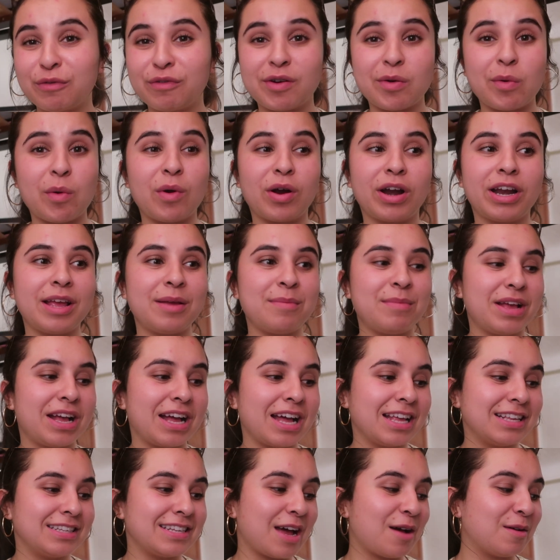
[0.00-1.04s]
rewarding,
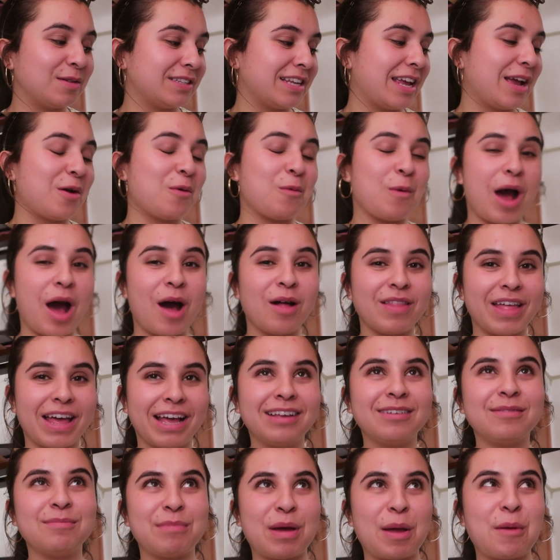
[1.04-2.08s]
because I was like, wow,
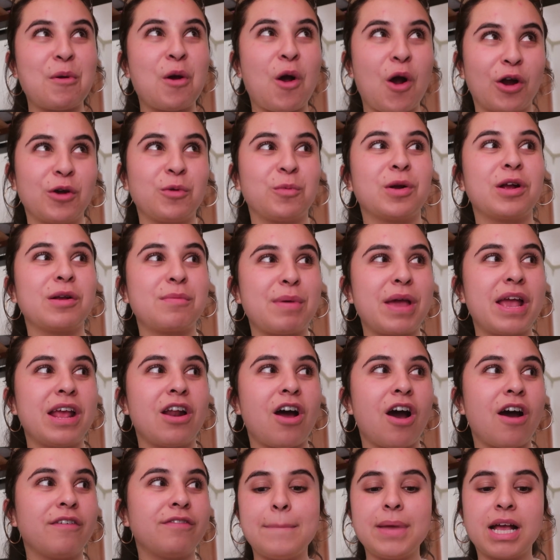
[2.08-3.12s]
like my hard work paid
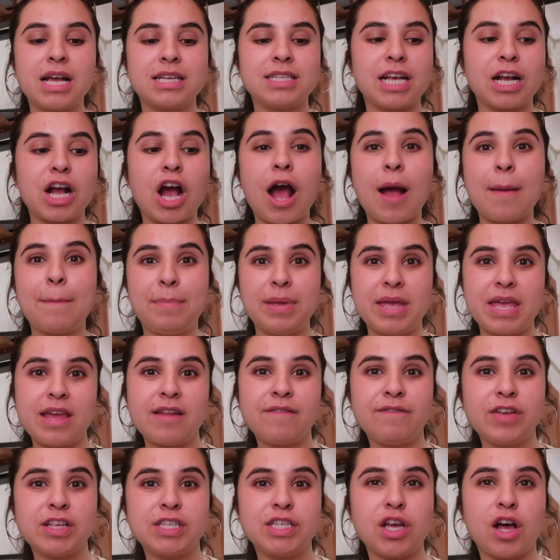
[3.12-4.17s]
off, because I got a B
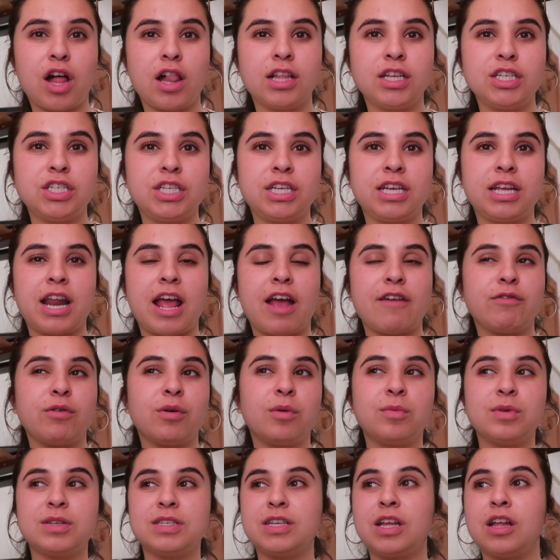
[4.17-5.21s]
in physiology, and
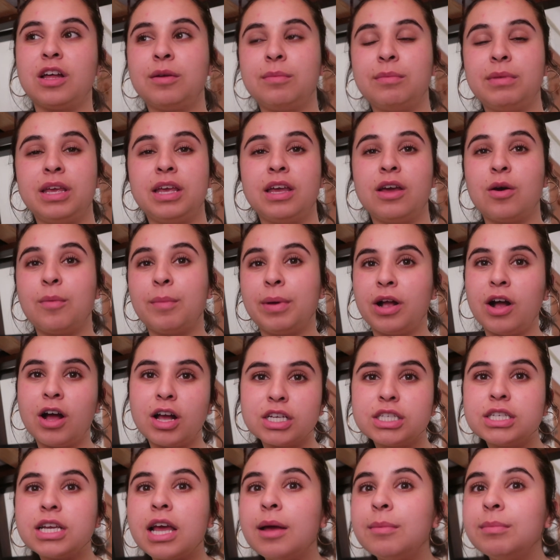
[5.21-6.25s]
everyone was telling me, oh my
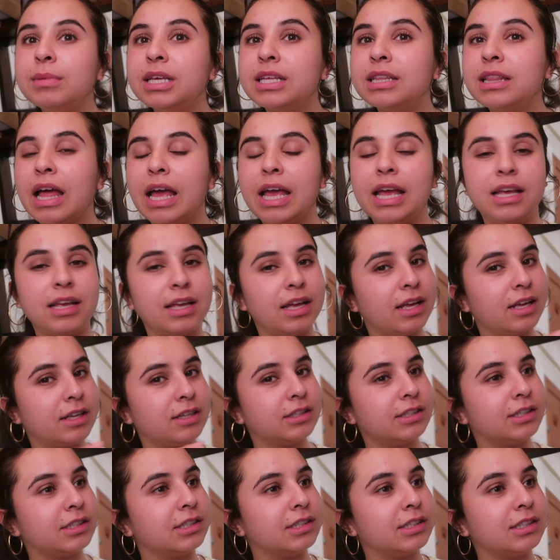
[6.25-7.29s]
gosh, Emmye, like,
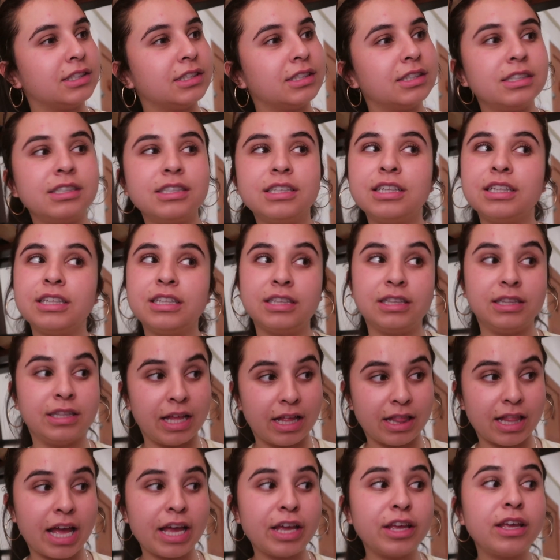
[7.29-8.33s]

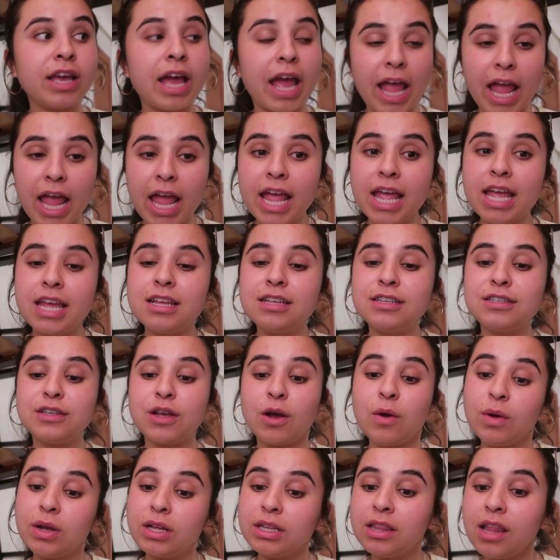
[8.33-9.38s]
they like A's,
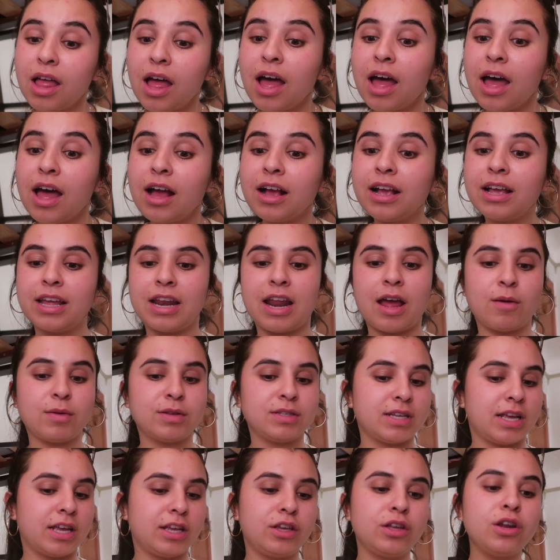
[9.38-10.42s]
so good luck. And I
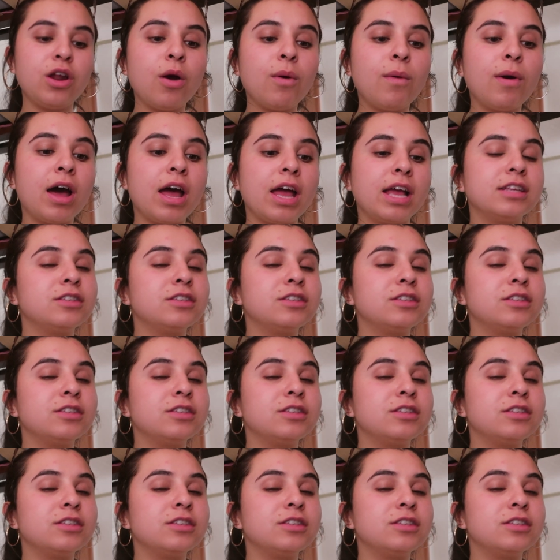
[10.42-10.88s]
was like, you know what,